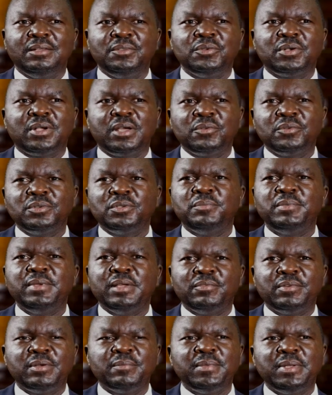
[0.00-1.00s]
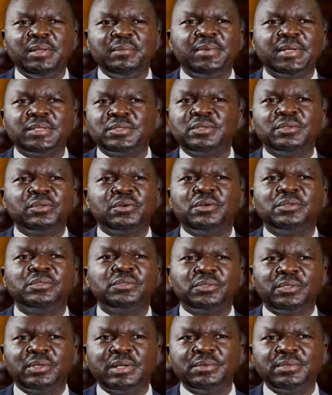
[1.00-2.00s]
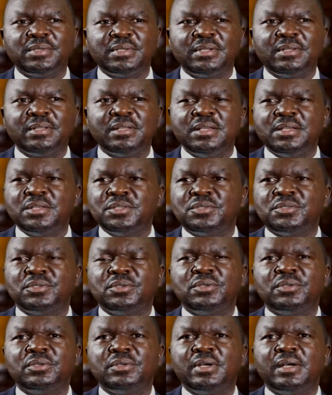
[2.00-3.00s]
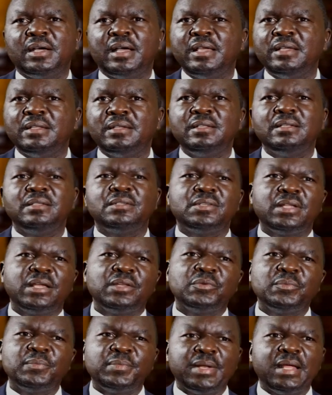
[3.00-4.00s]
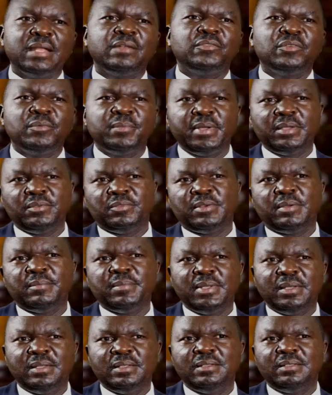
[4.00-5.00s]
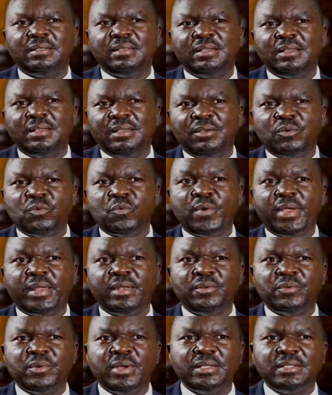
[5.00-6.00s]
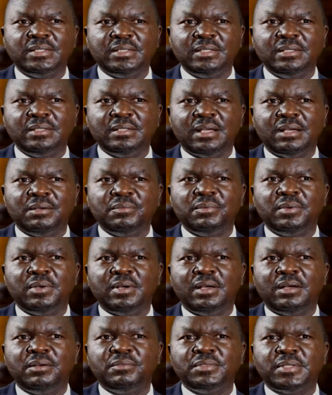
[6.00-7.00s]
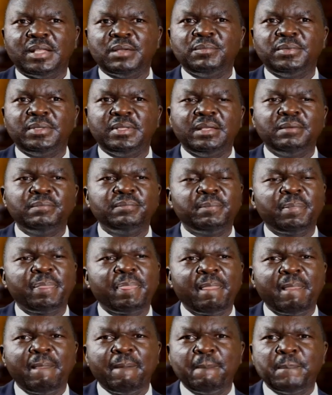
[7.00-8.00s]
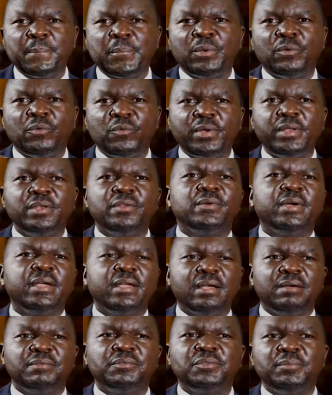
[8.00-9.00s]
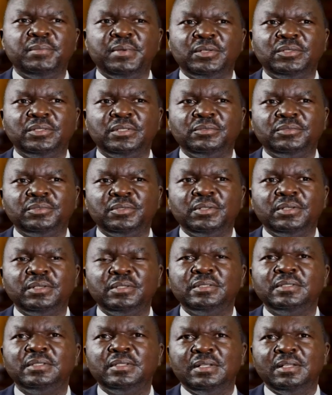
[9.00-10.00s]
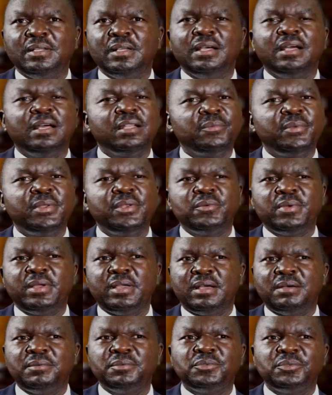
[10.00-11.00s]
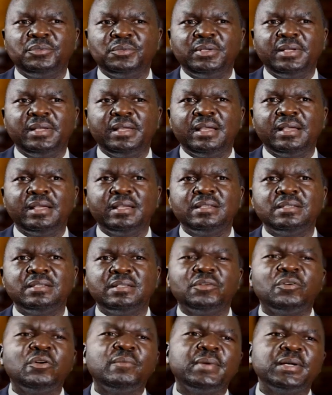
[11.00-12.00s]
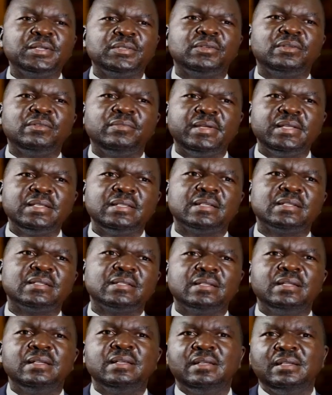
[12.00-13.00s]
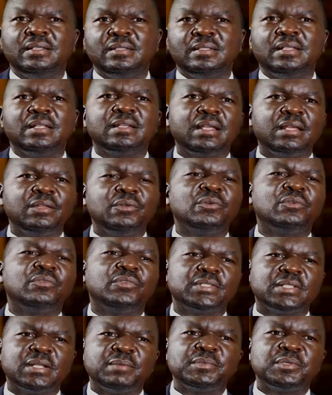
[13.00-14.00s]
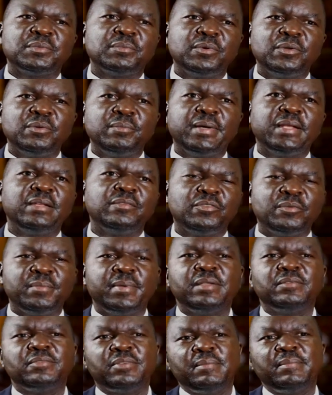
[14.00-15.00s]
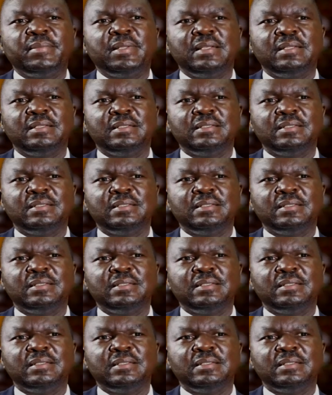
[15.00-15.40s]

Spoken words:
You cannot be a family person all throughout. So I really try to plan for my family. When do I have time with them? When do I have to be on the floor? And when do I have to engage in commercial ventures that I look for some small money for my family?